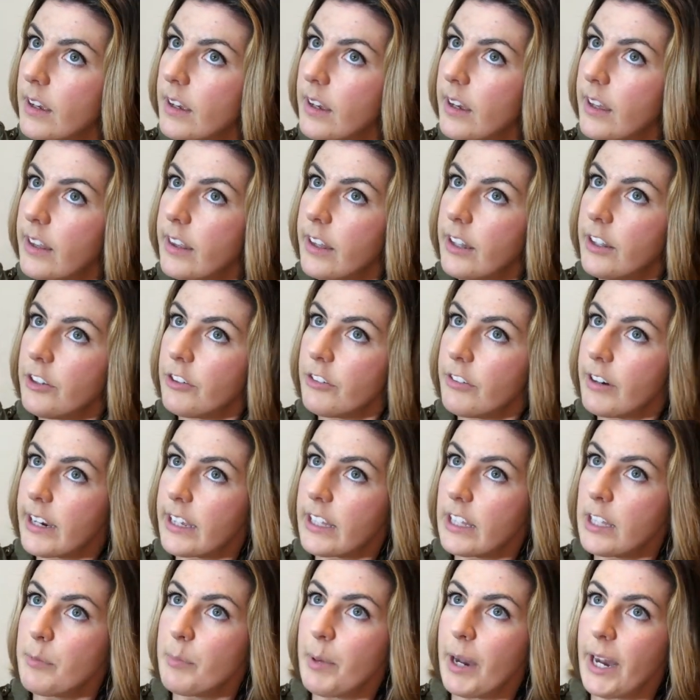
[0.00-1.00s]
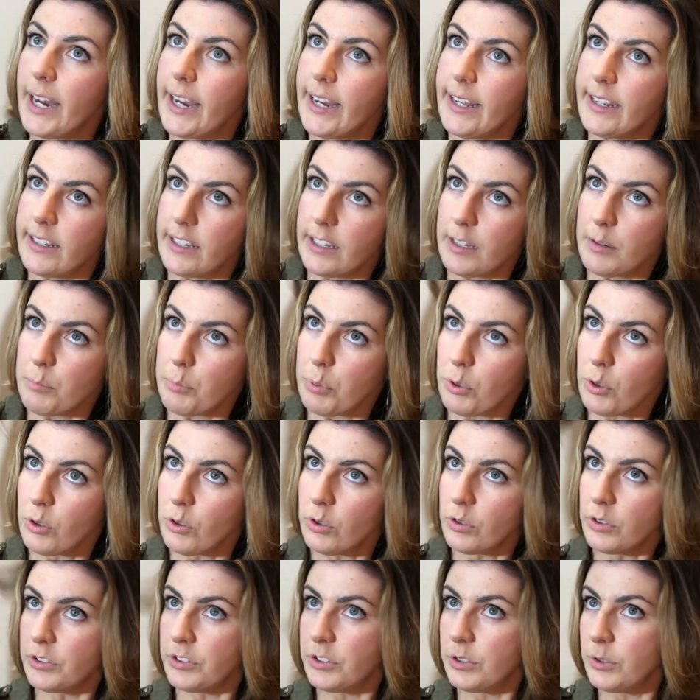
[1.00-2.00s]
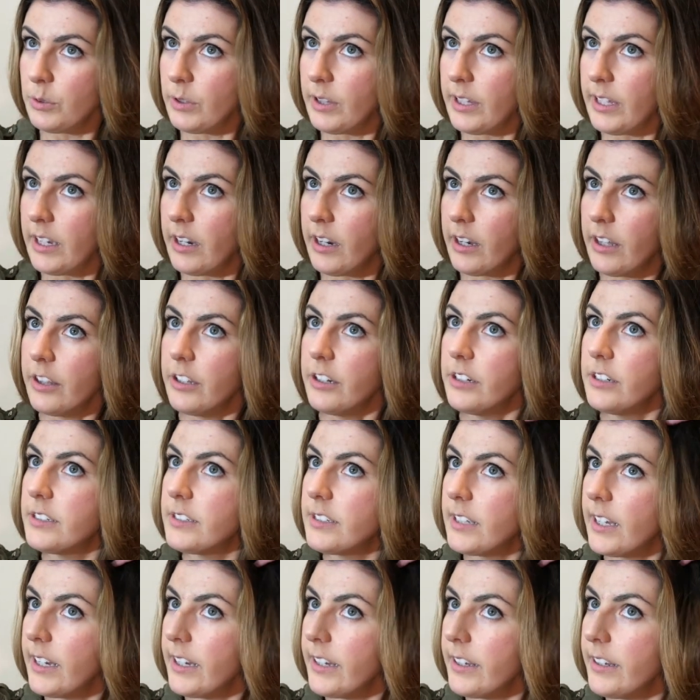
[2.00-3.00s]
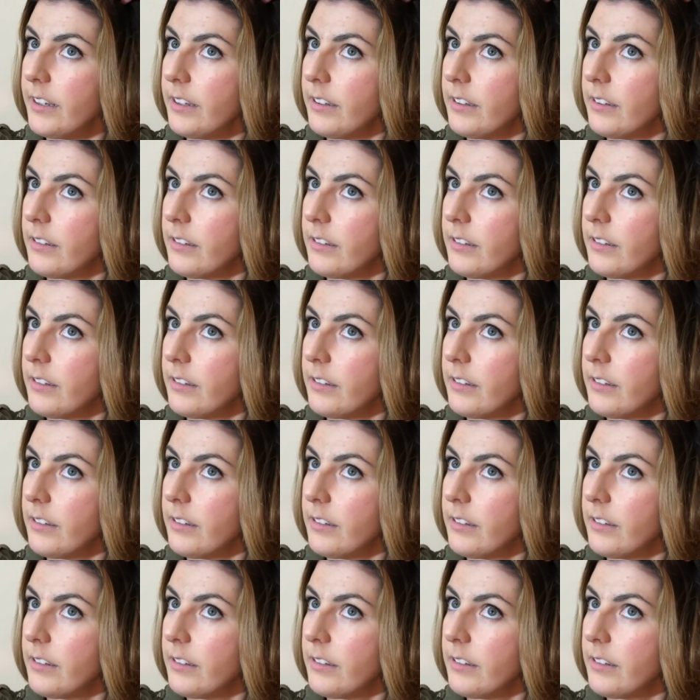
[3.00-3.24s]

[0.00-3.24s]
and then directly behind it, pull to the other side.